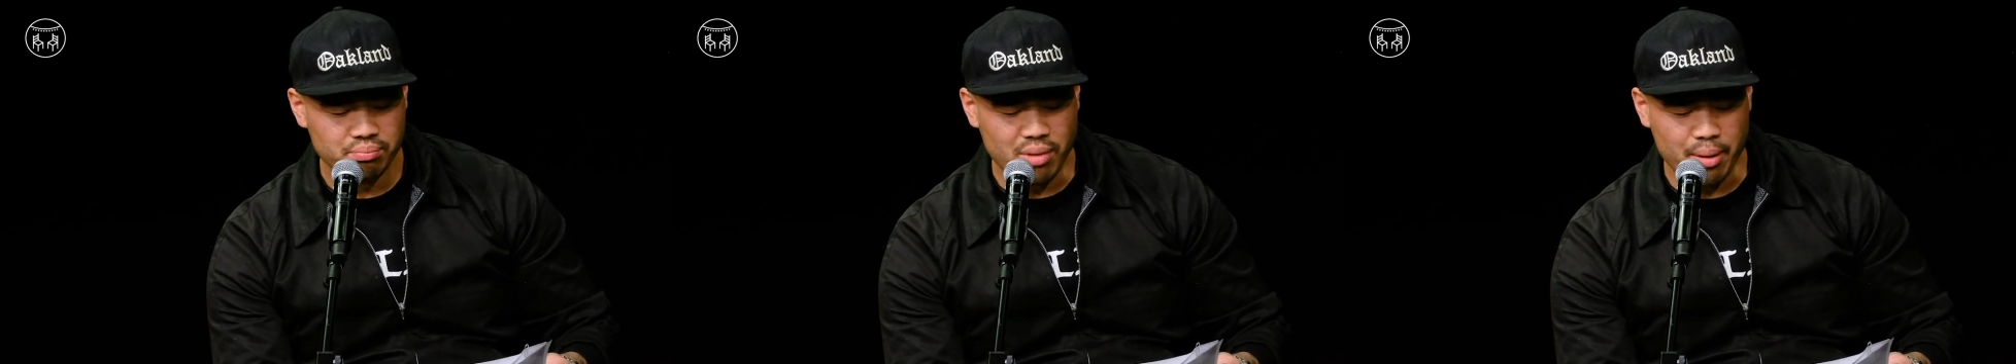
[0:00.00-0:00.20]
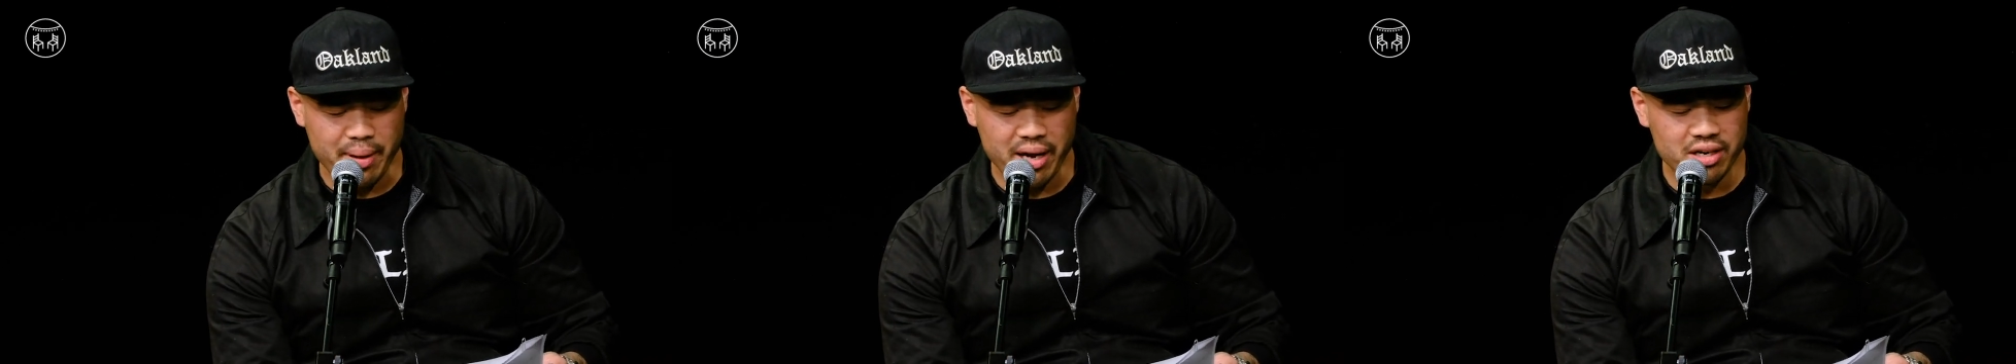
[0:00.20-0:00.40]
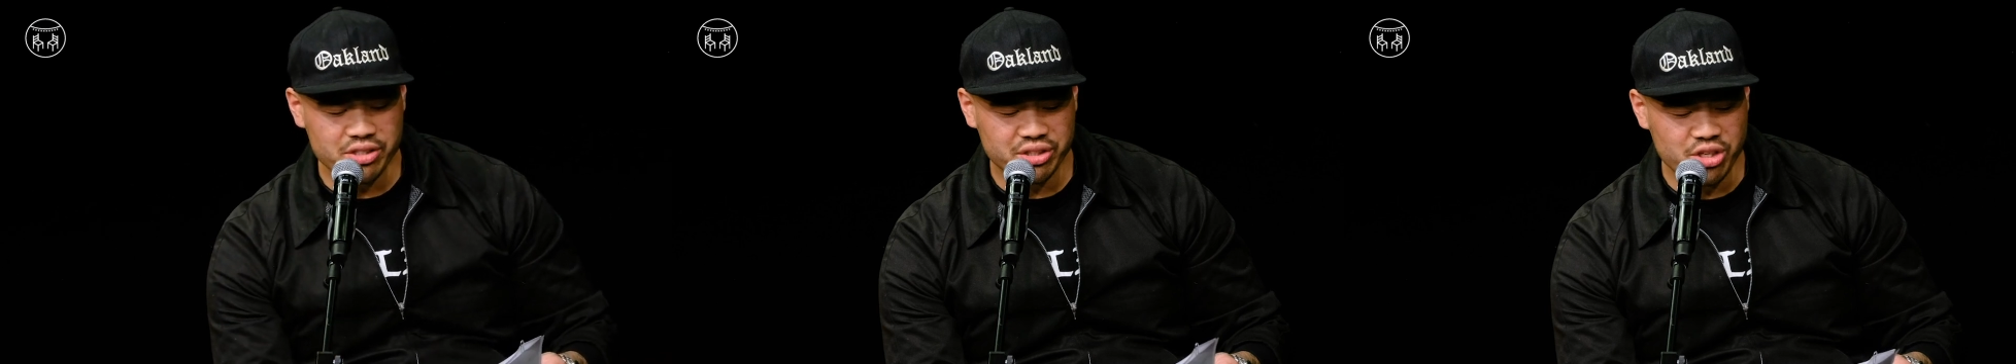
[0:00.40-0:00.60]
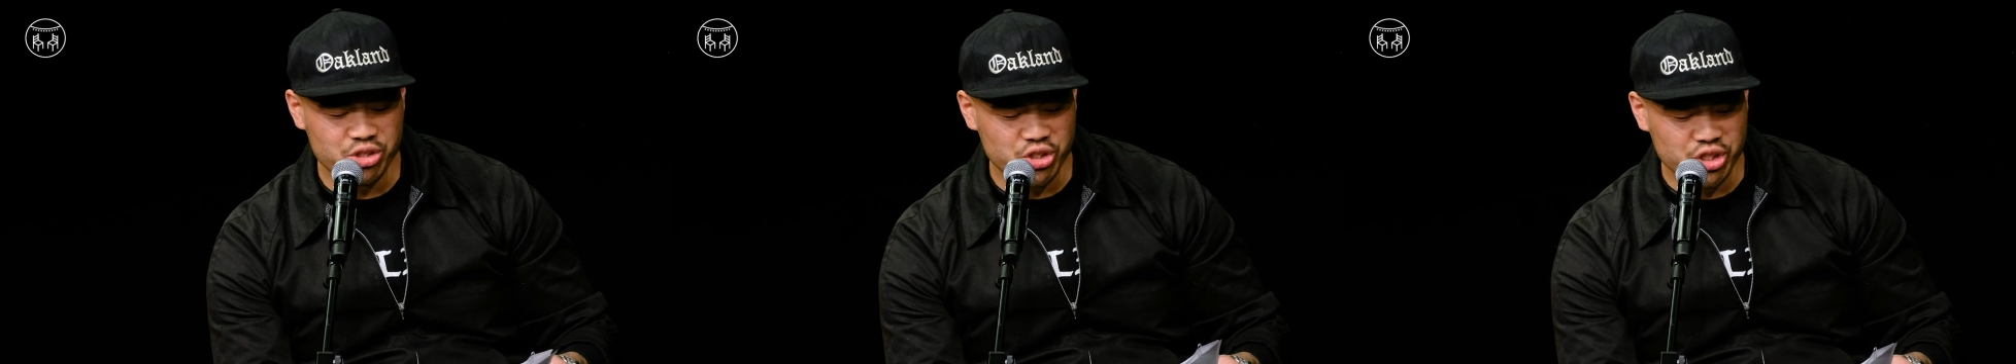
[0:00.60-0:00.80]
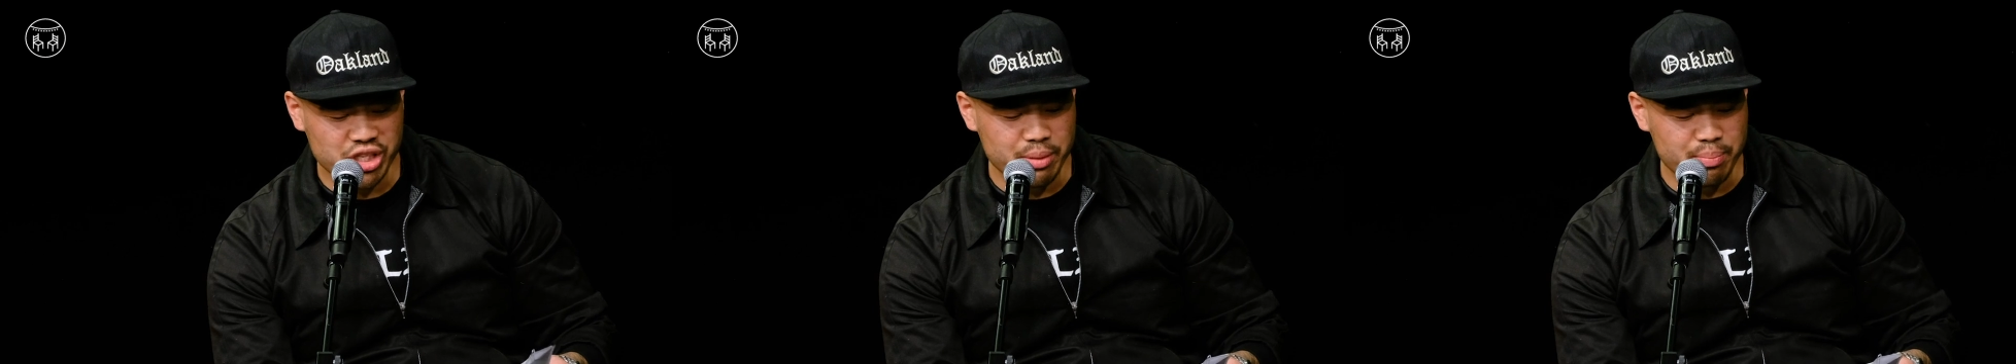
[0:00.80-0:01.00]
My parents
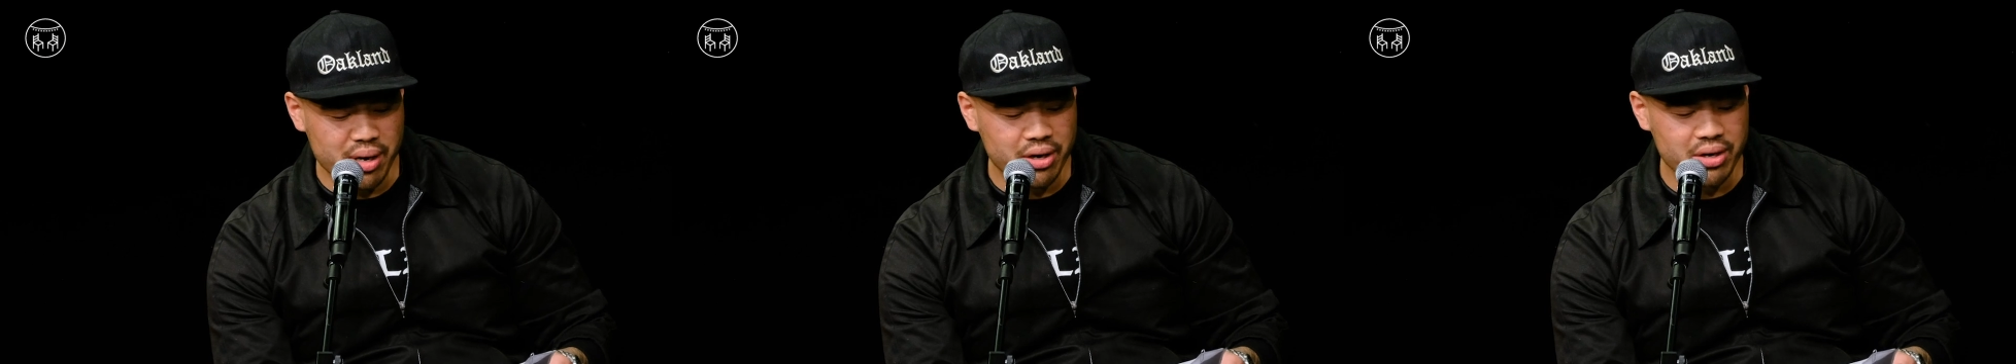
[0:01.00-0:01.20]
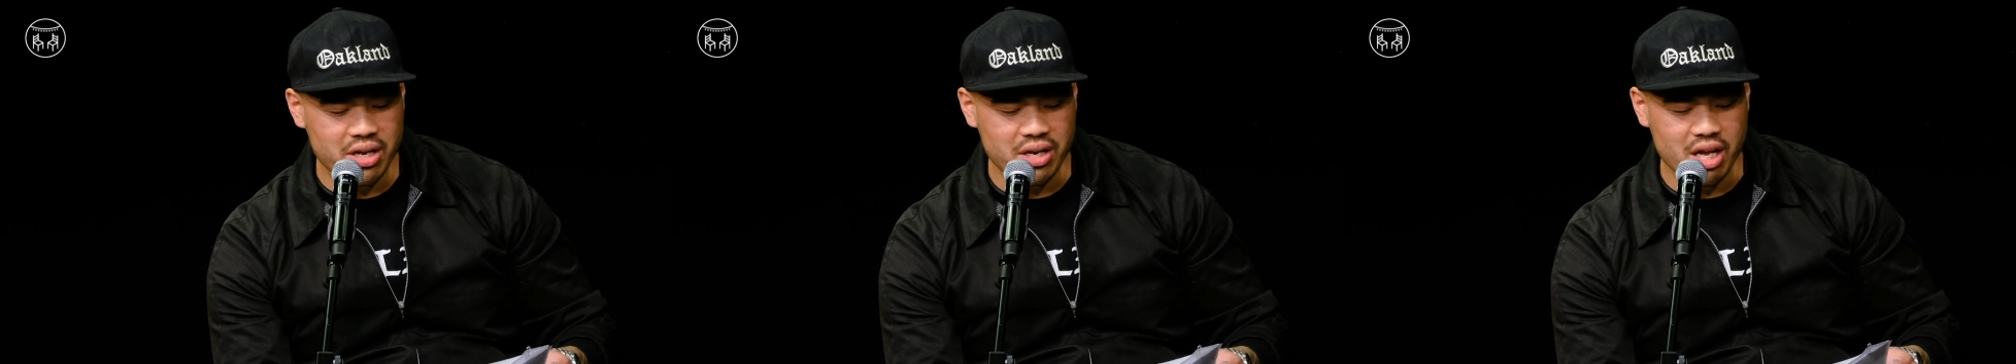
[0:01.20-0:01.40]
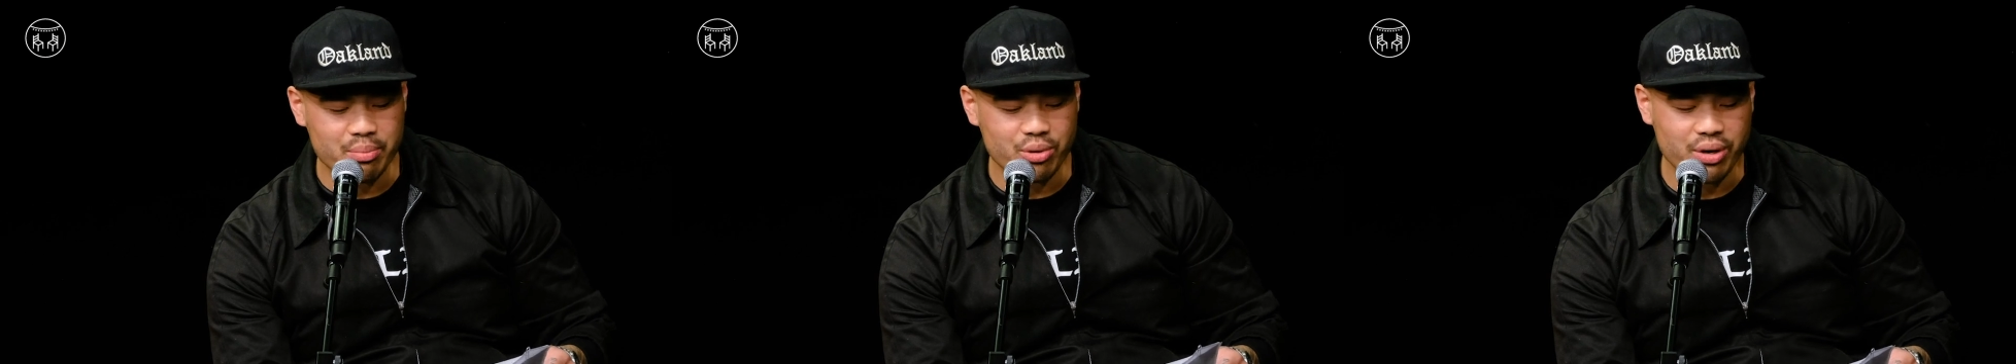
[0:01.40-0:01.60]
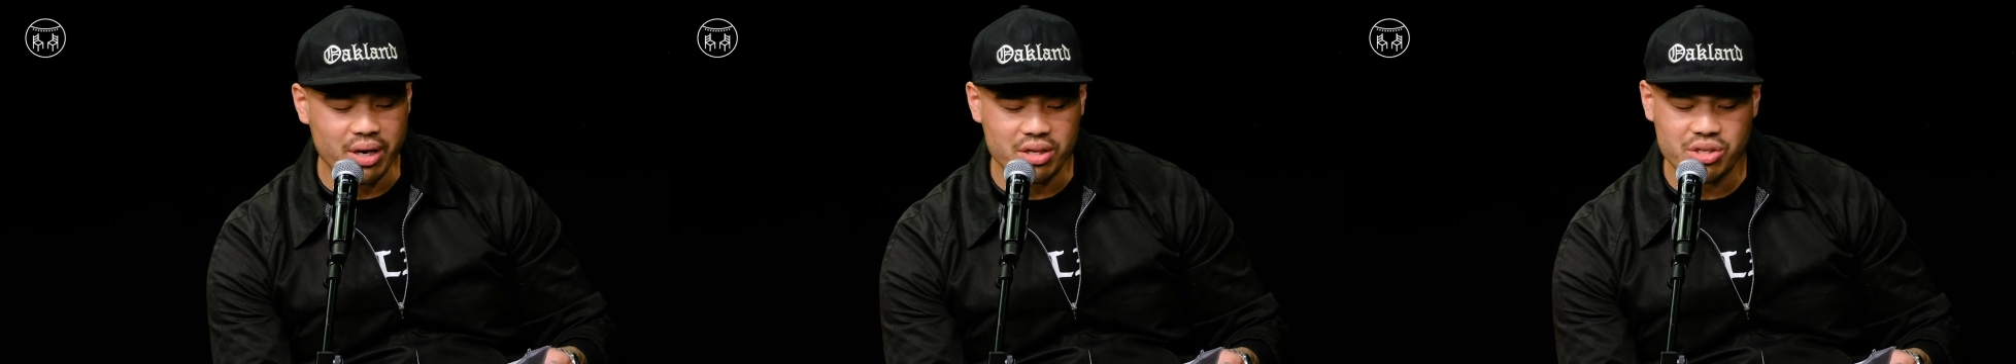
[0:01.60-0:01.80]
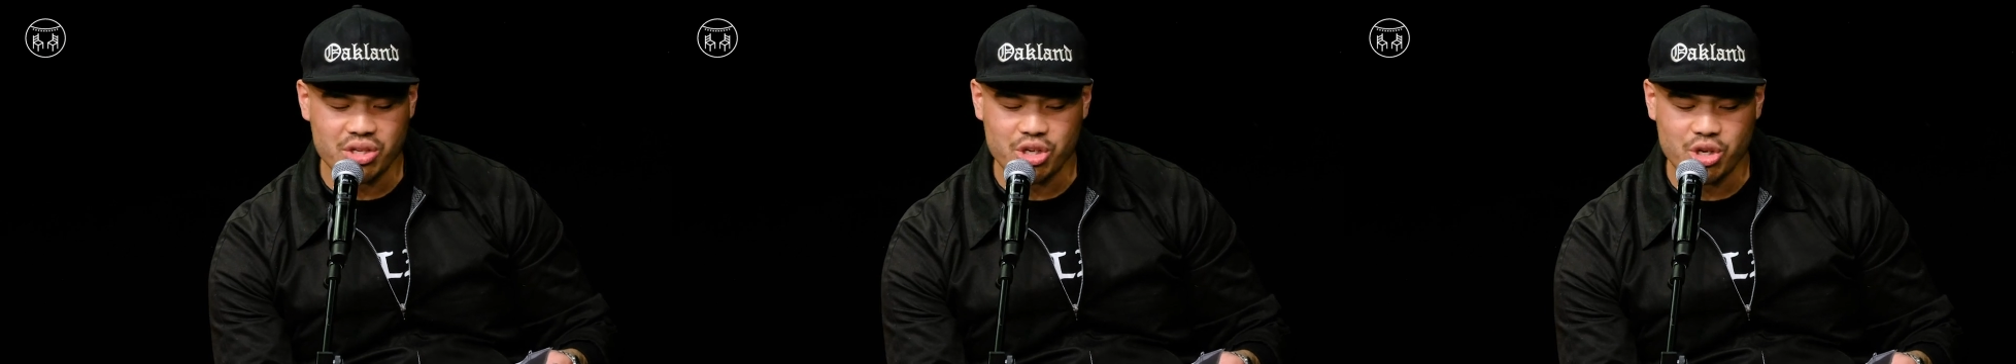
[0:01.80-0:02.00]
didn't just get married and
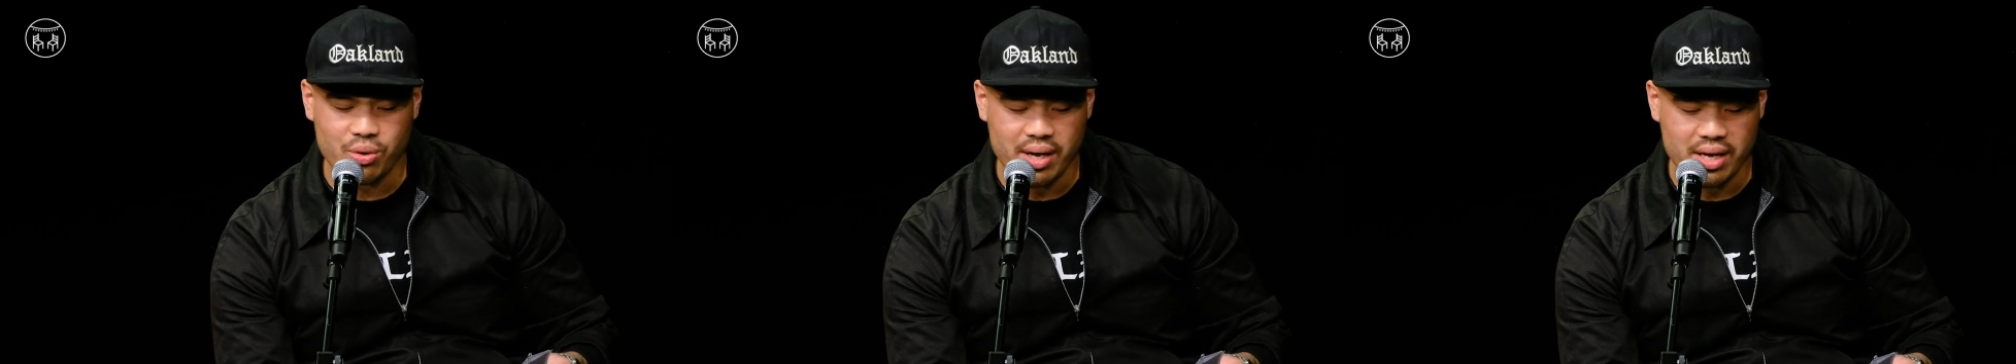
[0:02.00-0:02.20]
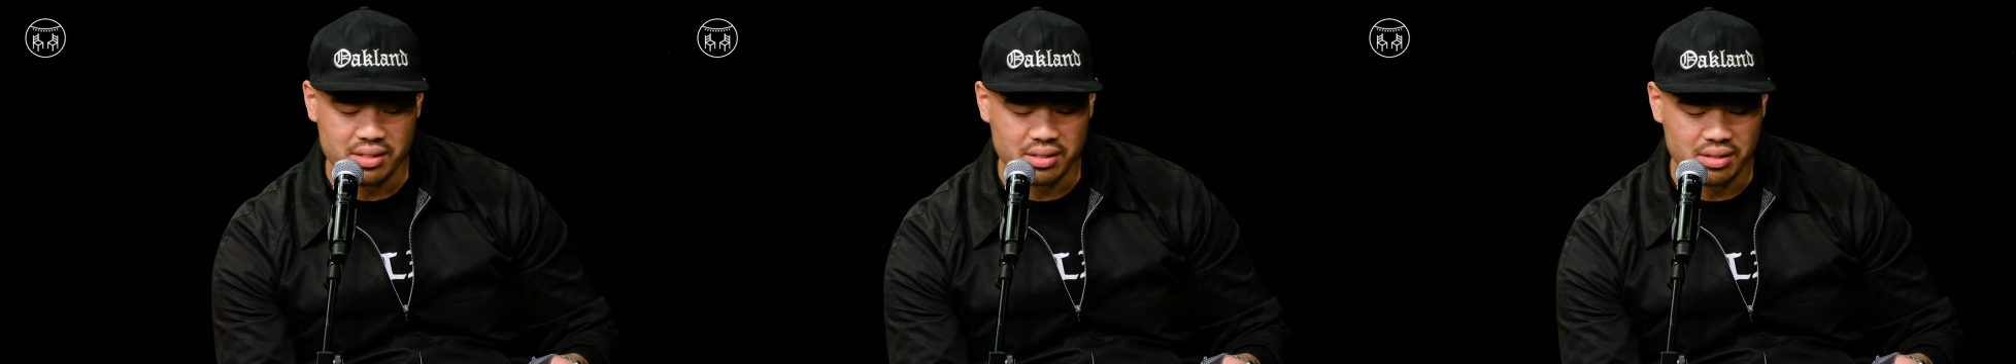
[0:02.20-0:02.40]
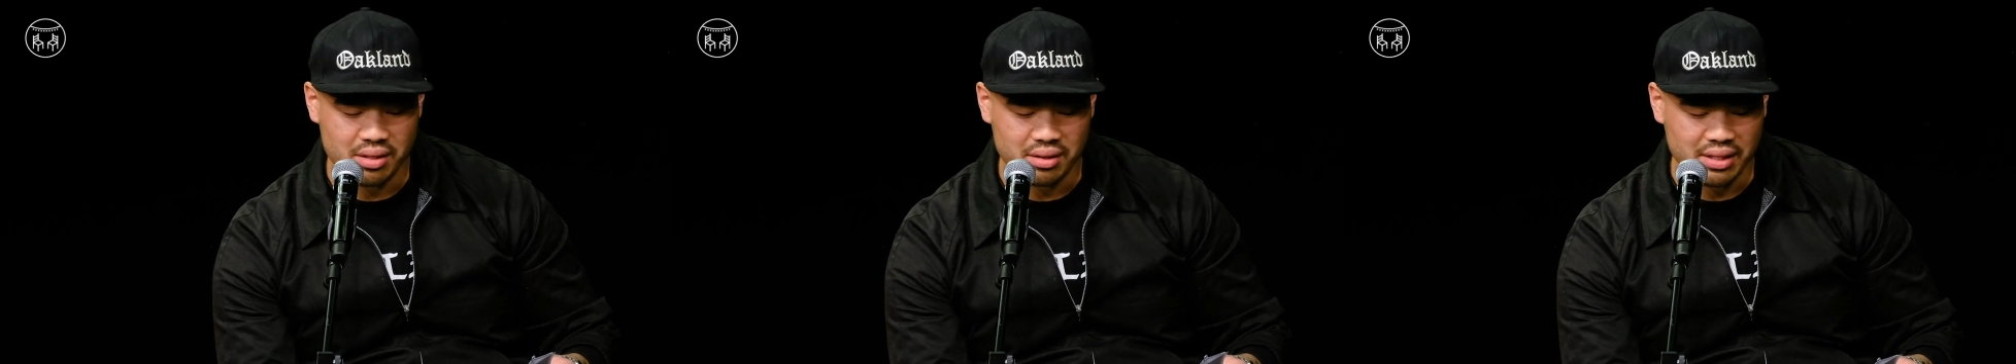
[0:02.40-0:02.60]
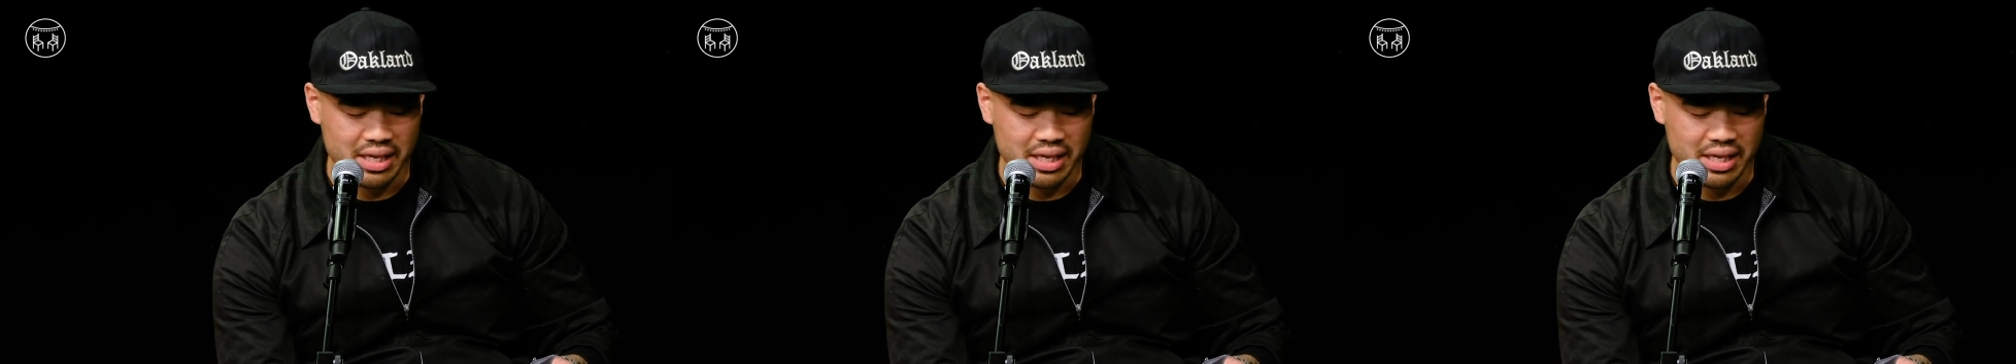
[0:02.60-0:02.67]
immigrated to the US.